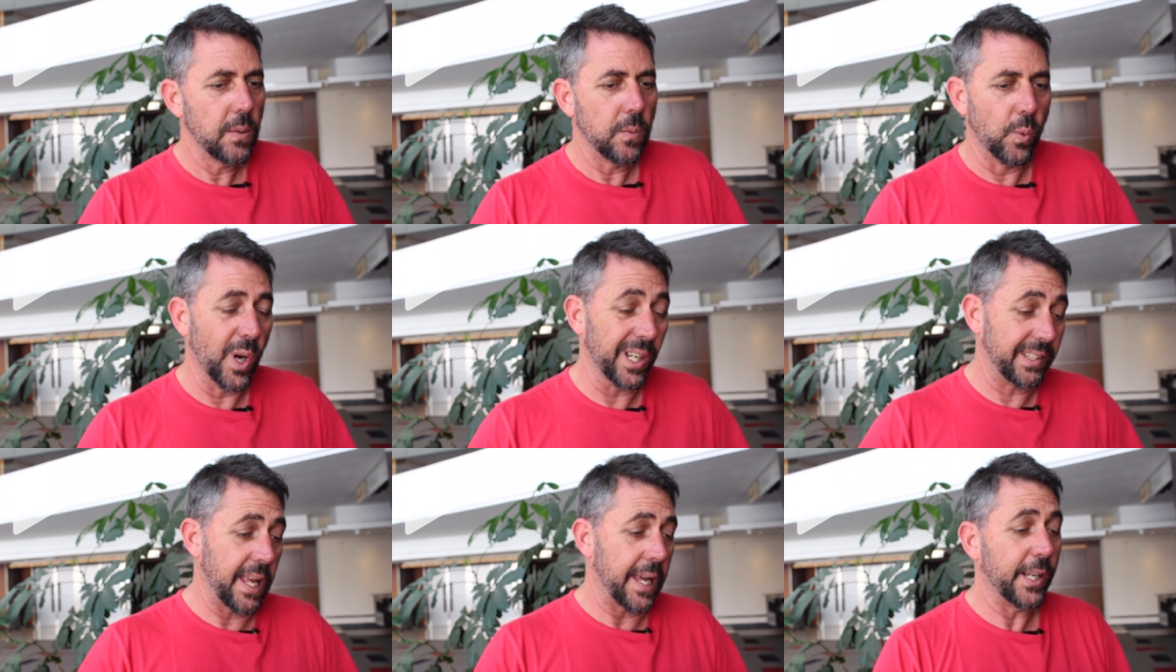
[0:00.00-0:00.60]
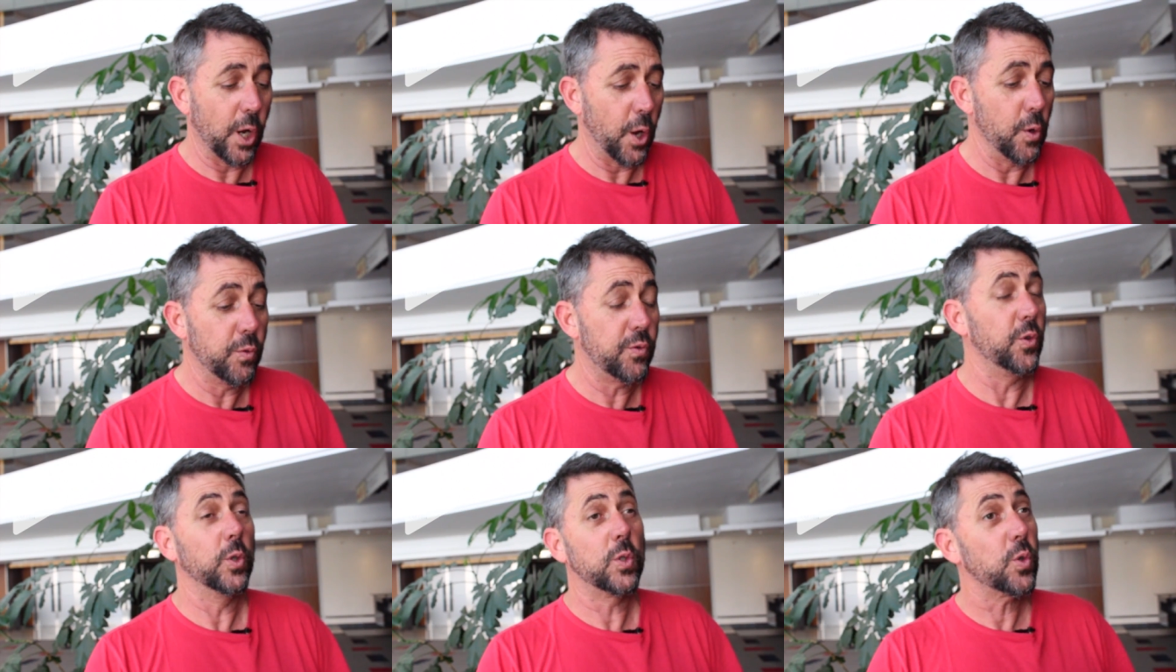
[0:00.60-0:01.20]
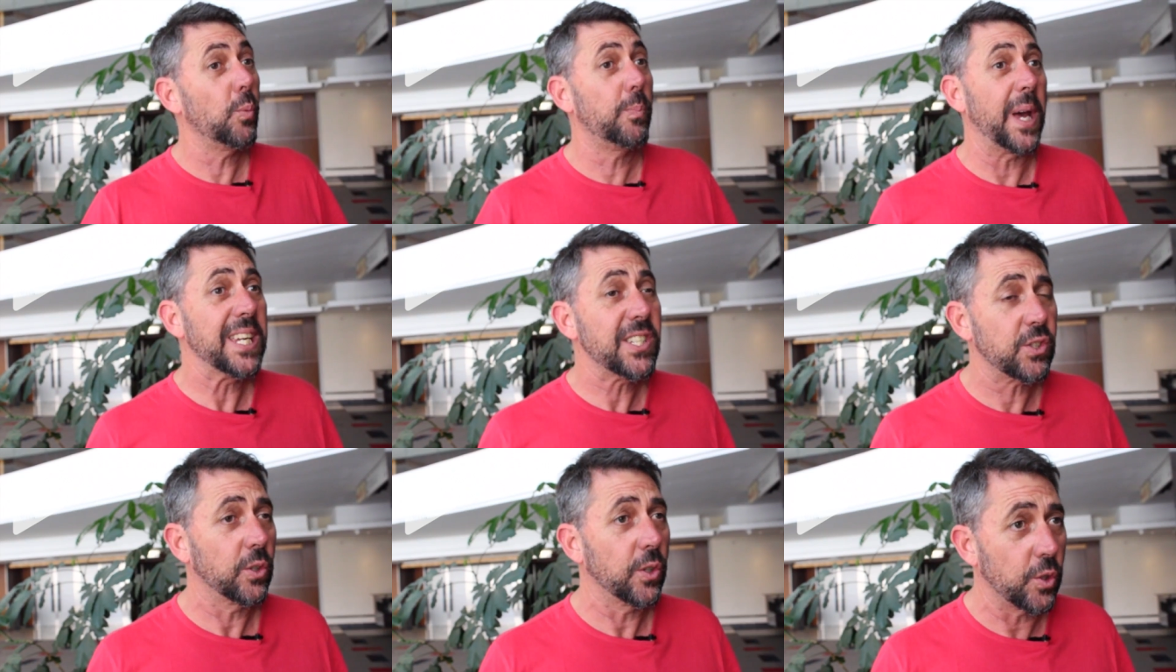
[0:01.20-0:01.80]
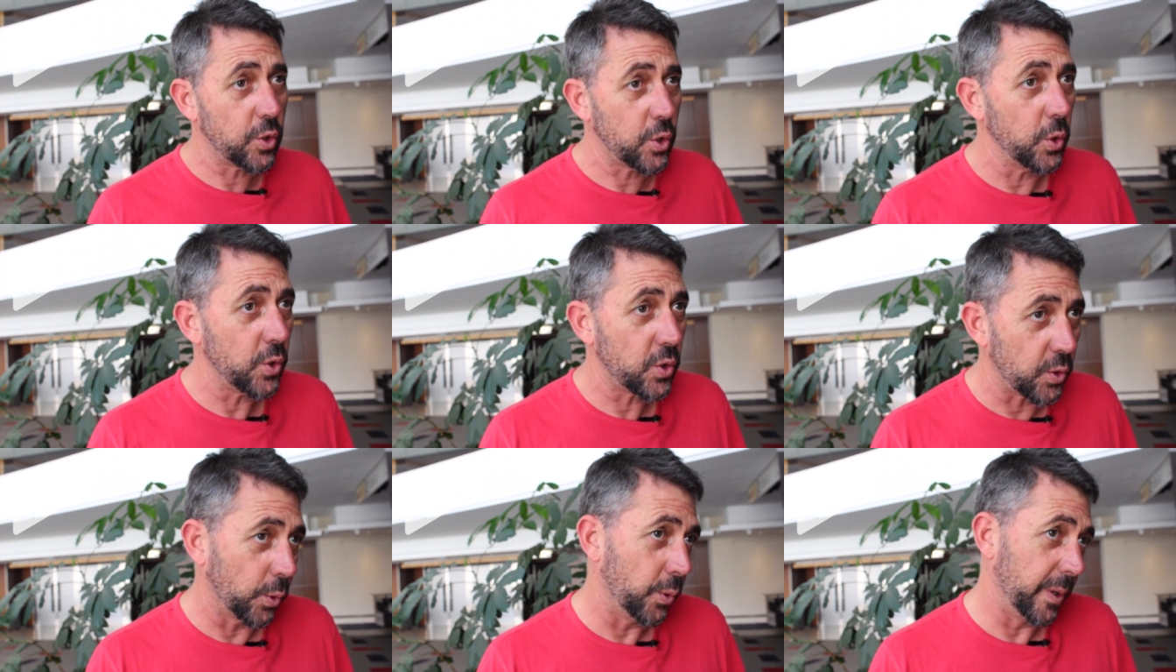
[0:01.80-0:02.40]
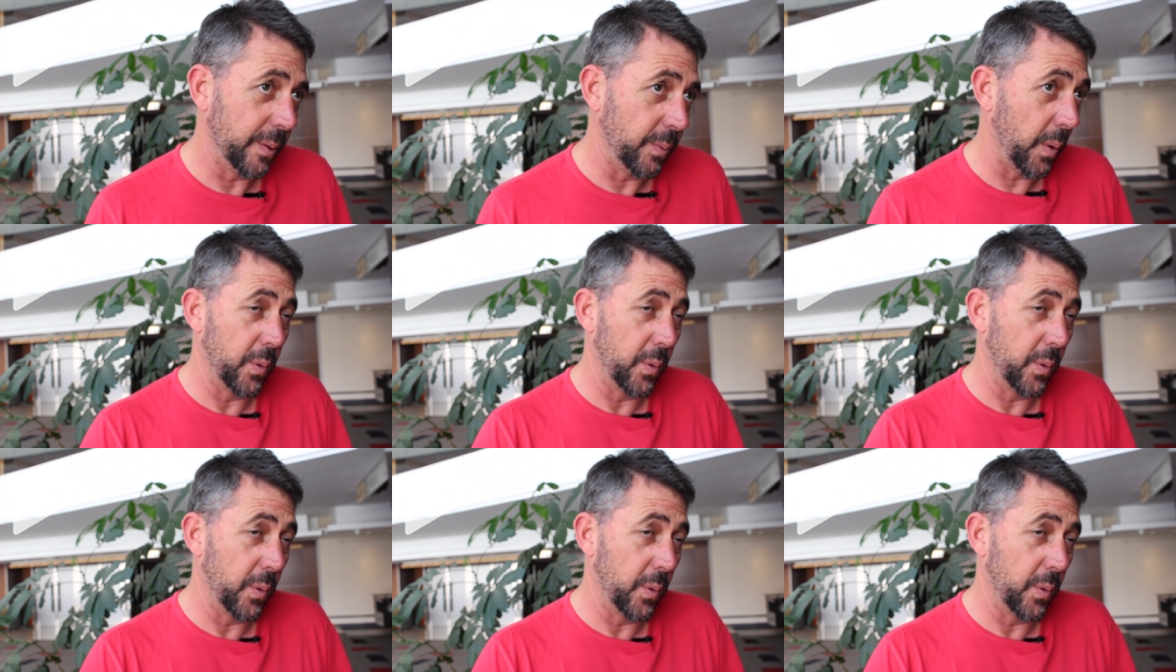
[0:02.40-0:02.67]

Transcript: what they go through. It's all based on a true story.